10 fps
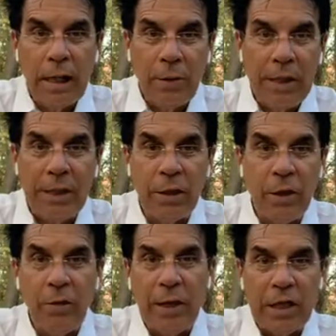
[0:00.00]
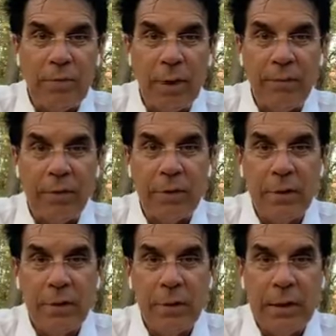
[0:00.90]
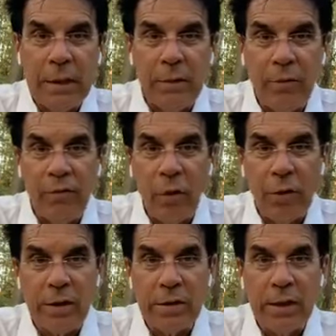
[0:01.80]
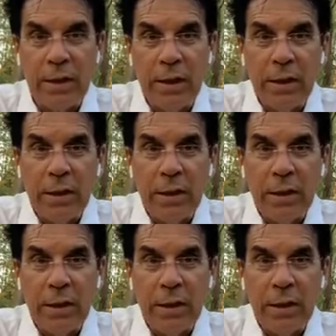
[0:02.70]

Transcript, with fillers: And we need to know that as believers. That focus in,